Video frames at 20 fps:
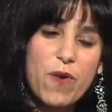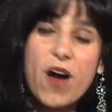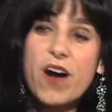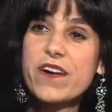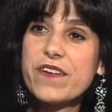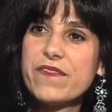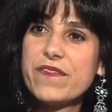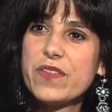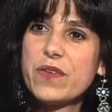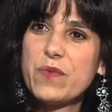
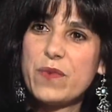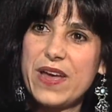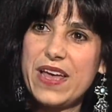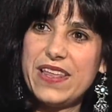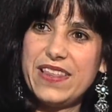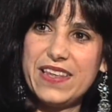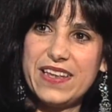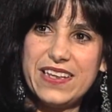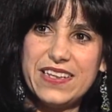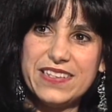Part of the
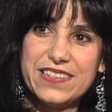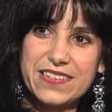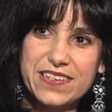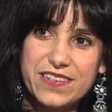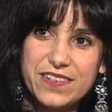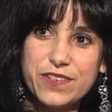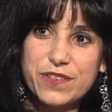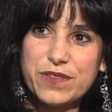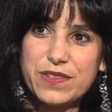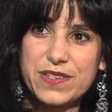way that he
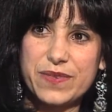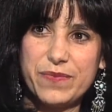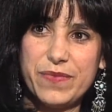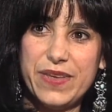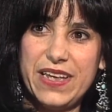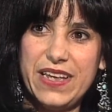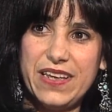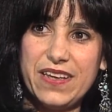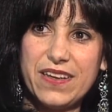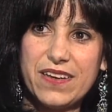seduced
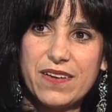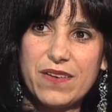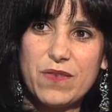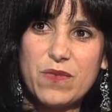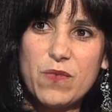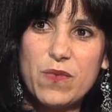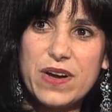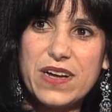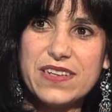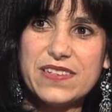me
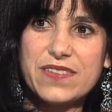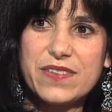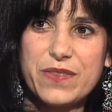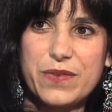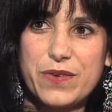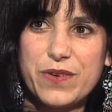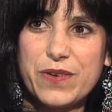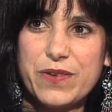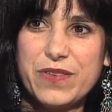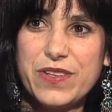was
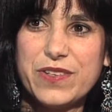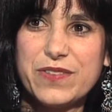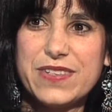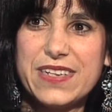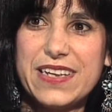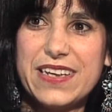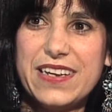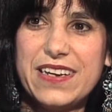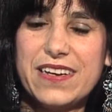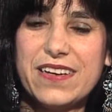through
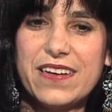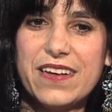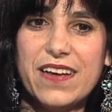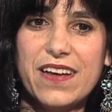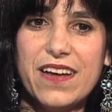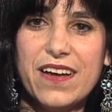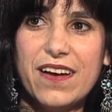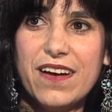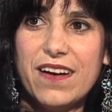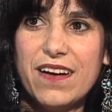using
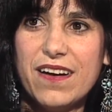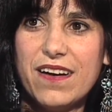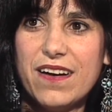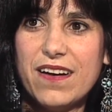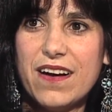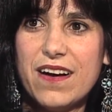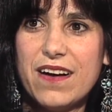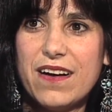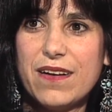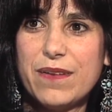
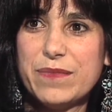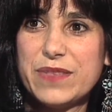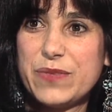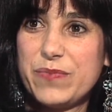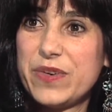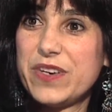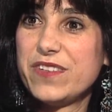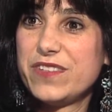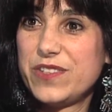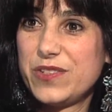
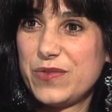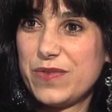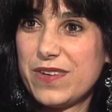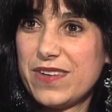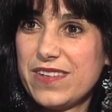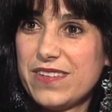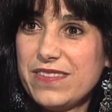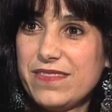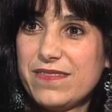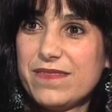
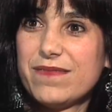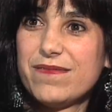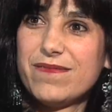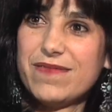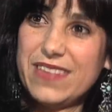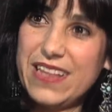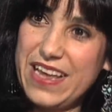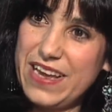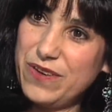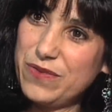spiritual
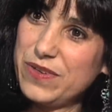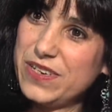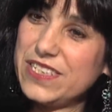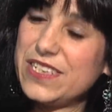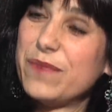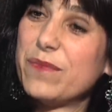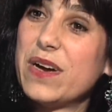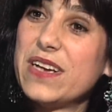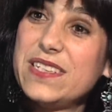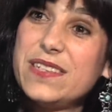language
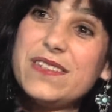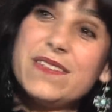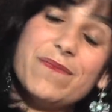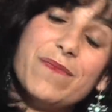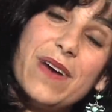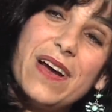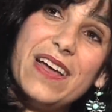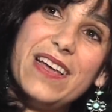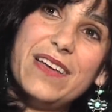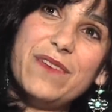and
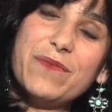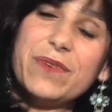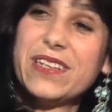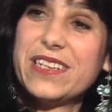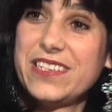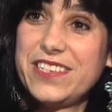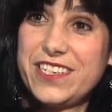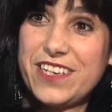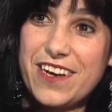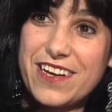my
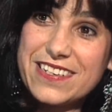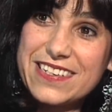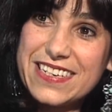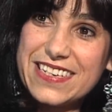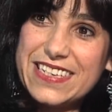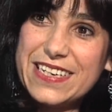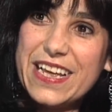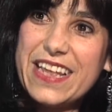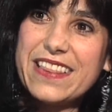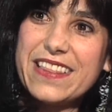religiosity.